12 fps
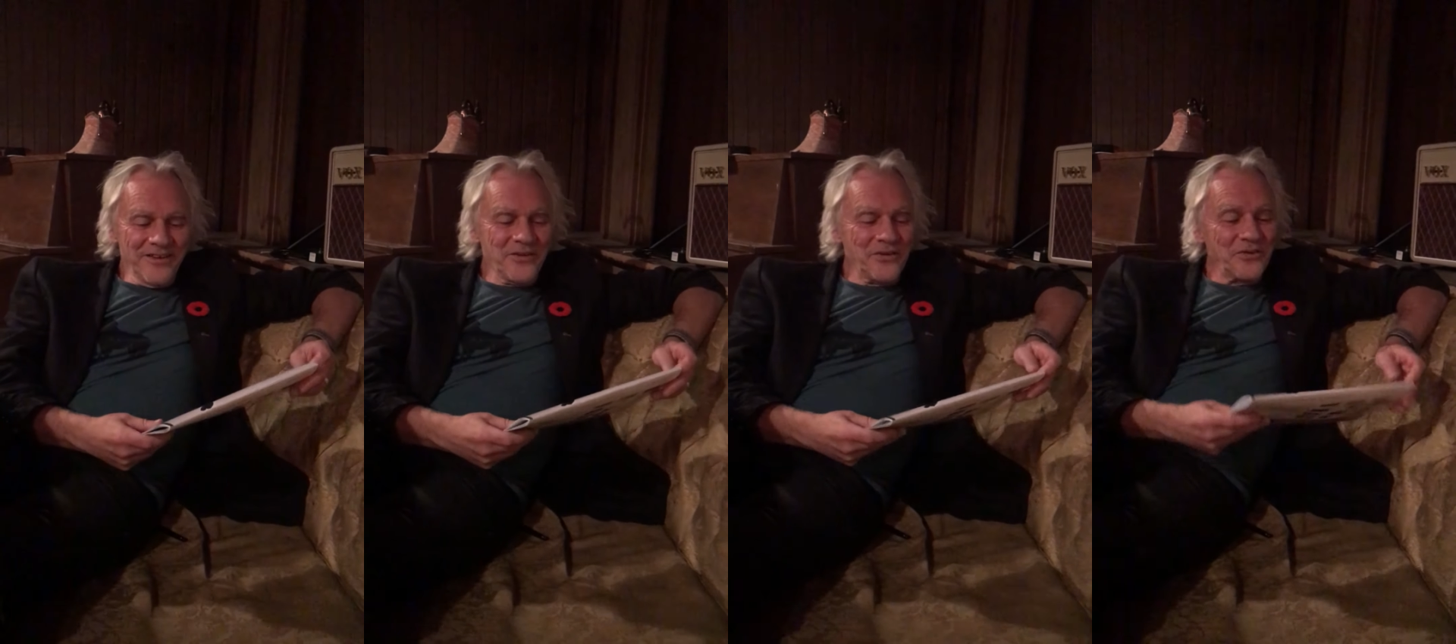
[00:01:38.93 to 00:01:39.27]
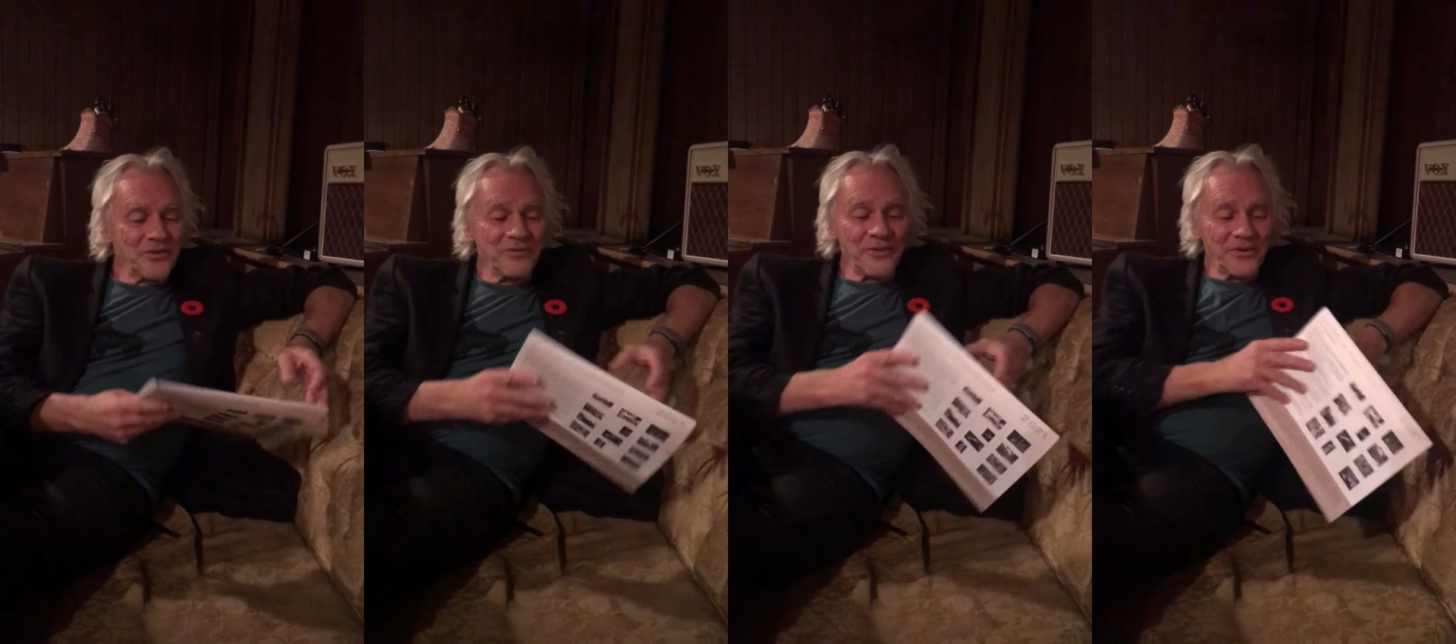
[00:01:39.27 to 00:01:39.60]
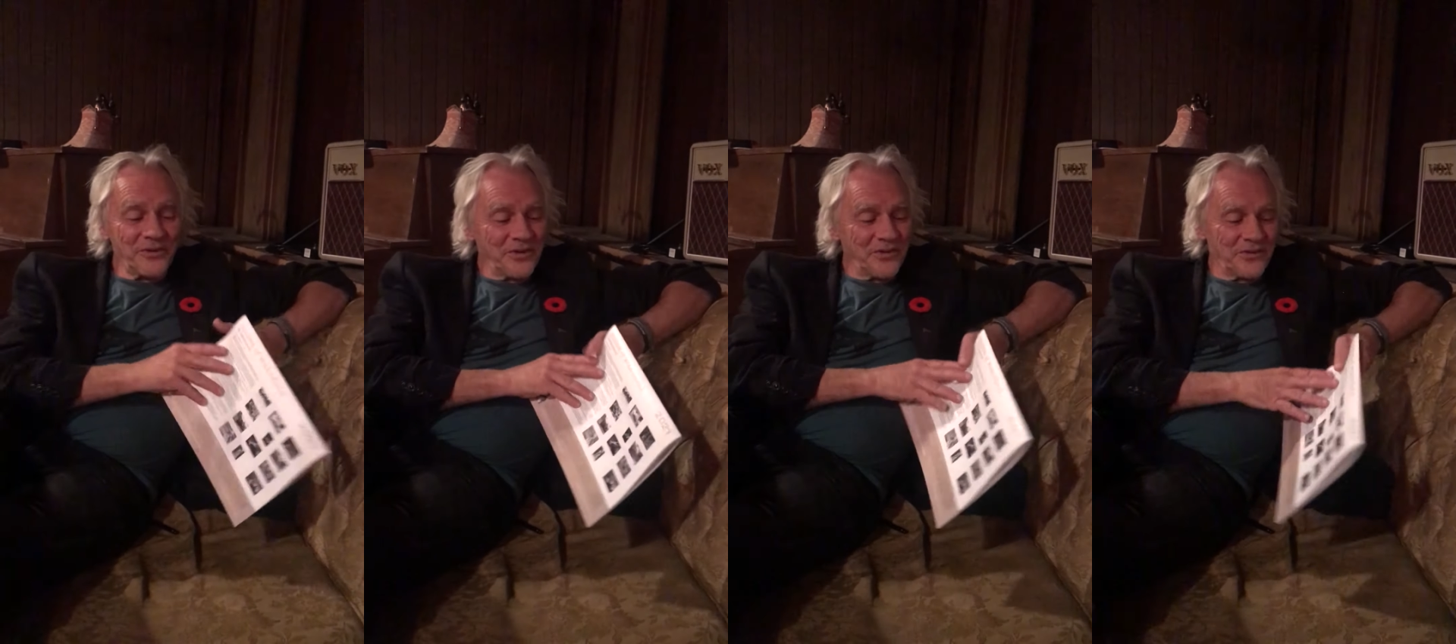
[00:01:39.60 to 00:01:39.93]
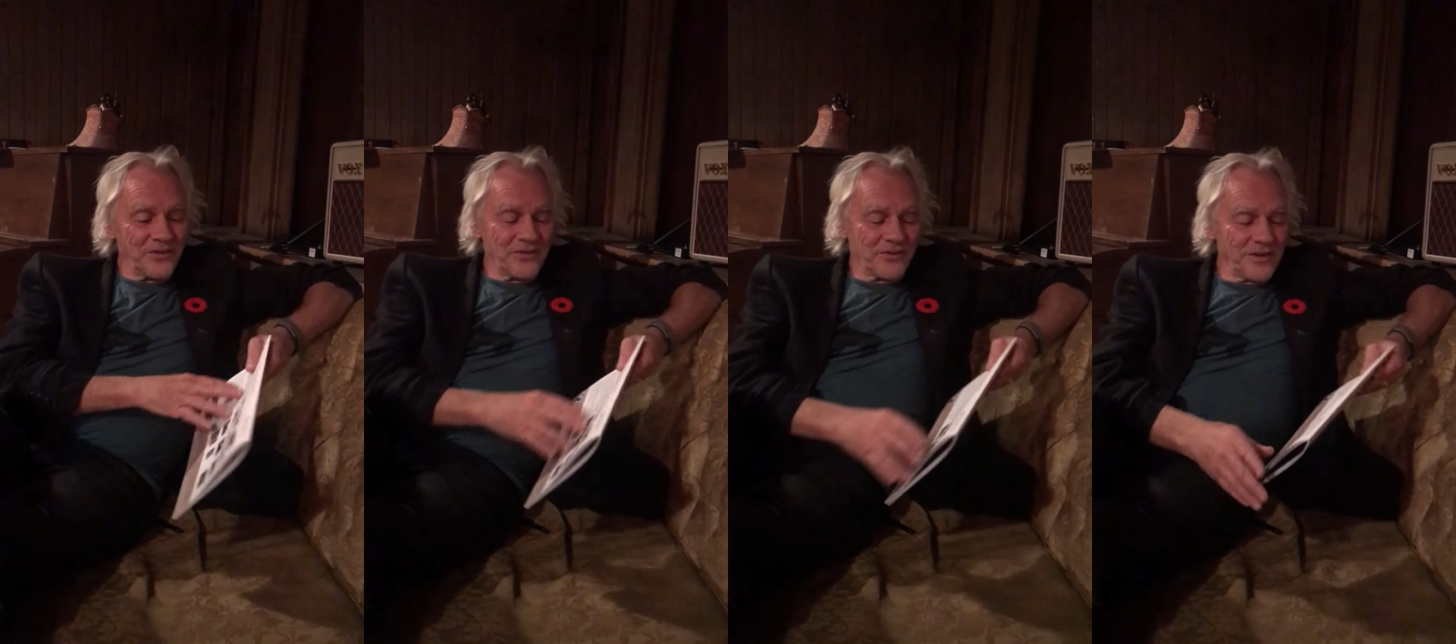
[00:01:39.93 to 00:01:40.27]
useful.
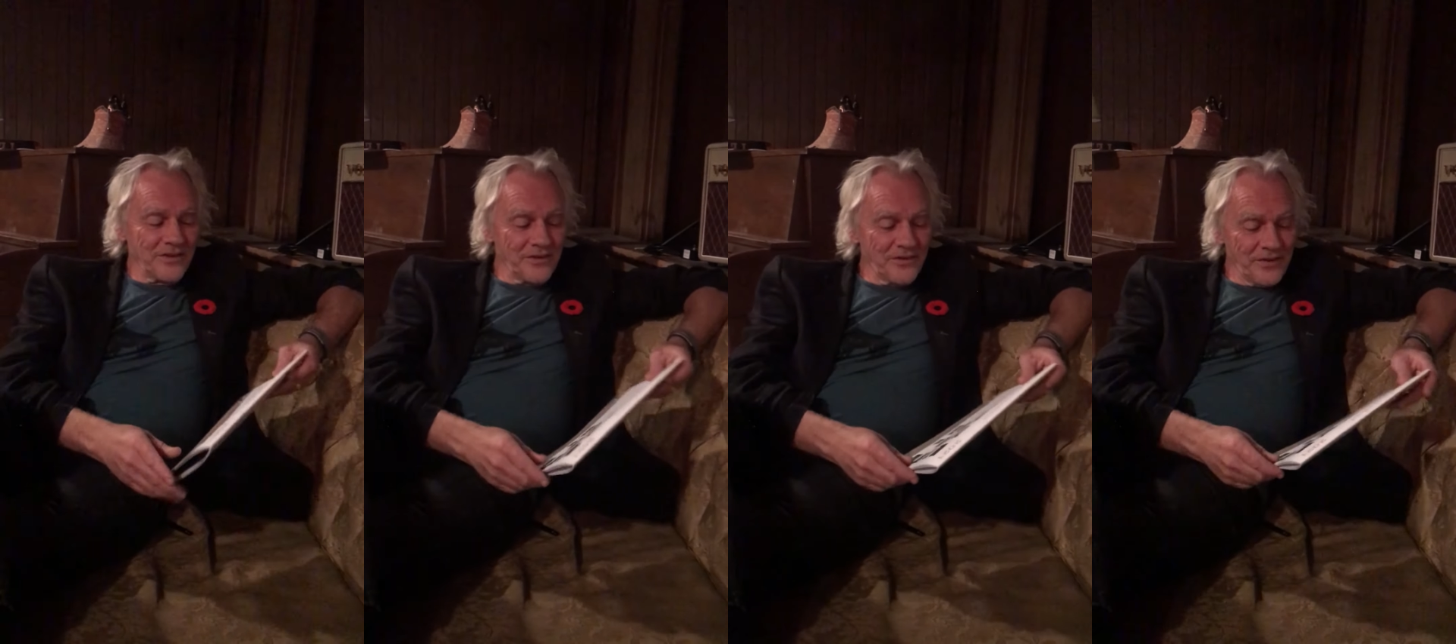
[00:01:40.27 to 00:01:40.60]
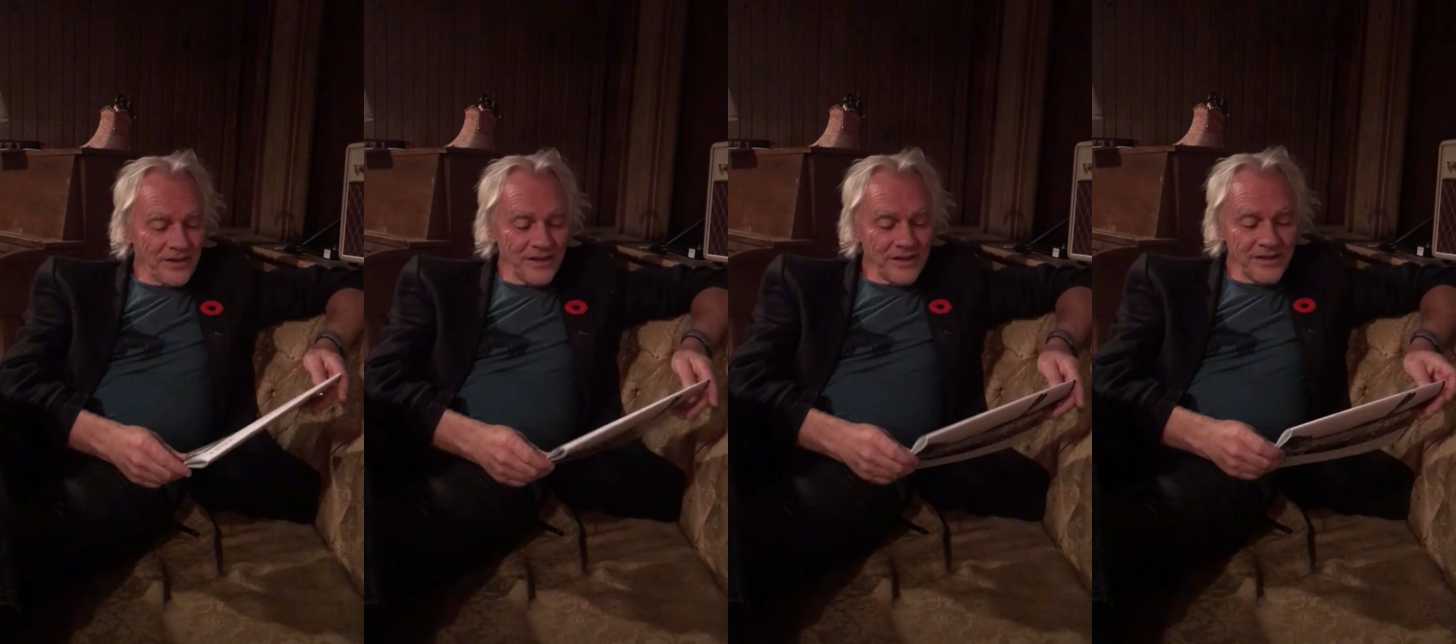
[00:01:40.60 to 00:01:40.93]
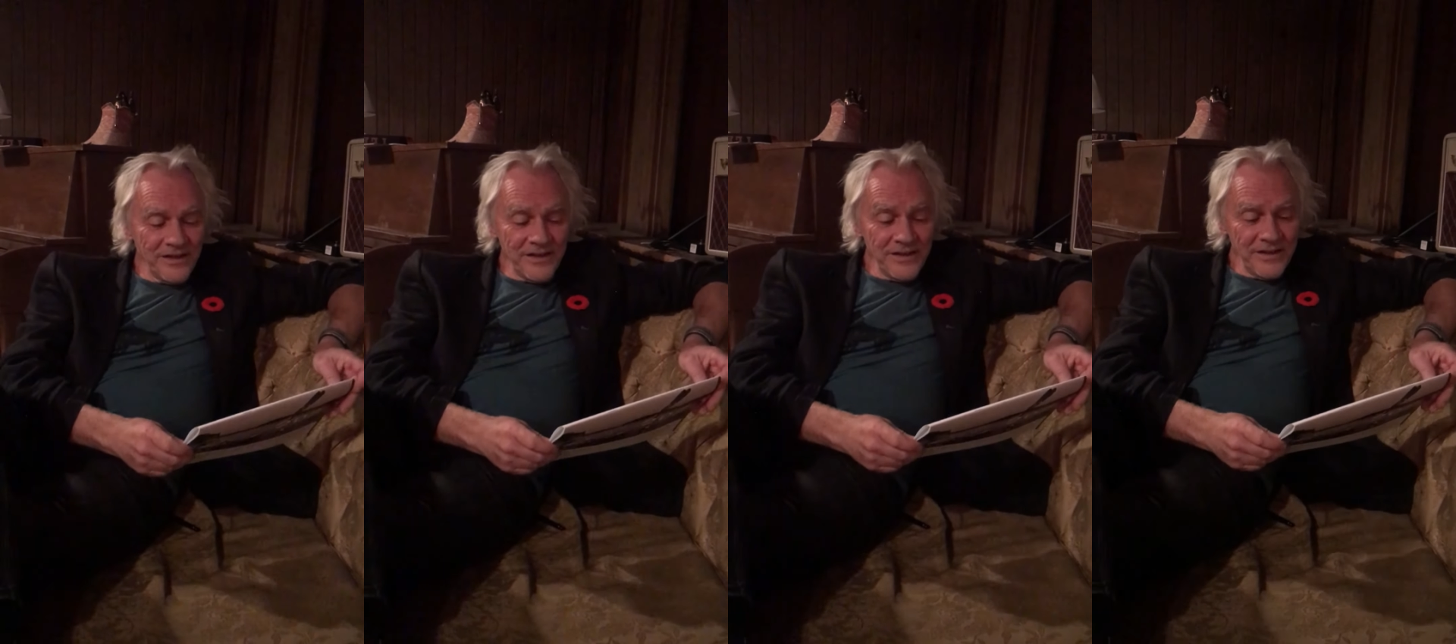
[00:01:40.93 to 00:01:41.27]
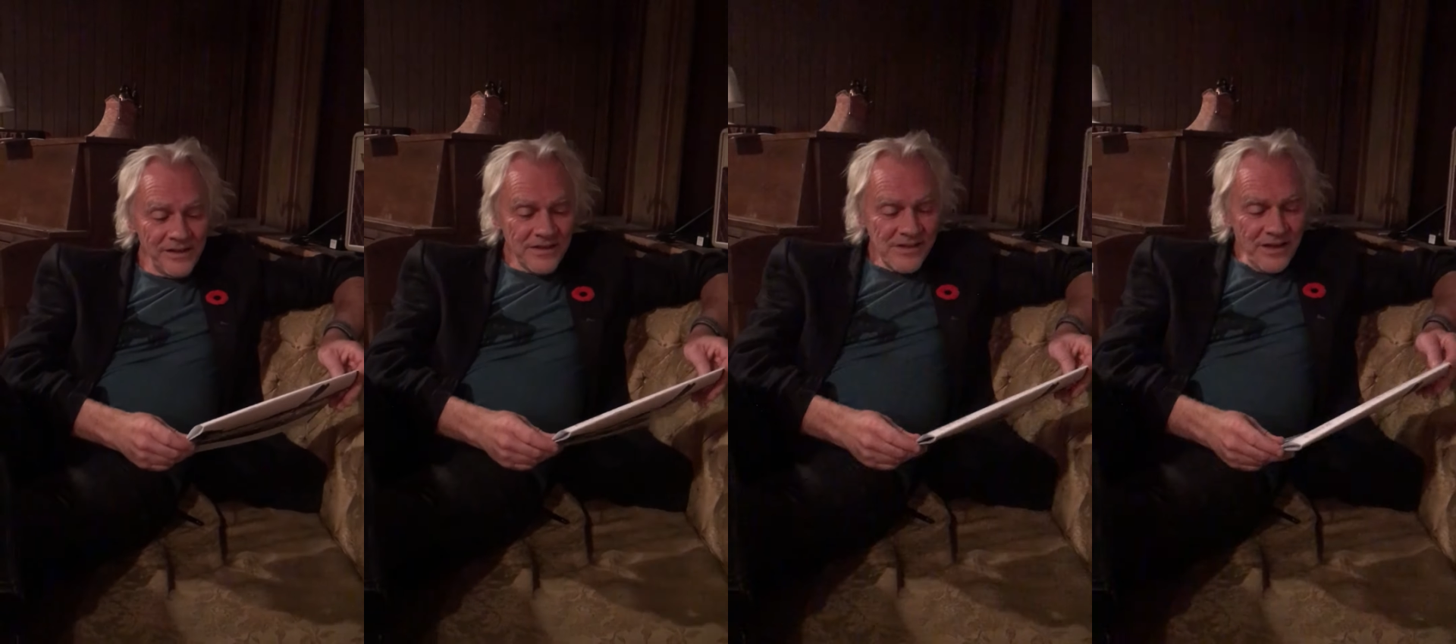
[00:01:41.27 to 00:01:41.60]
It's it's entertaining.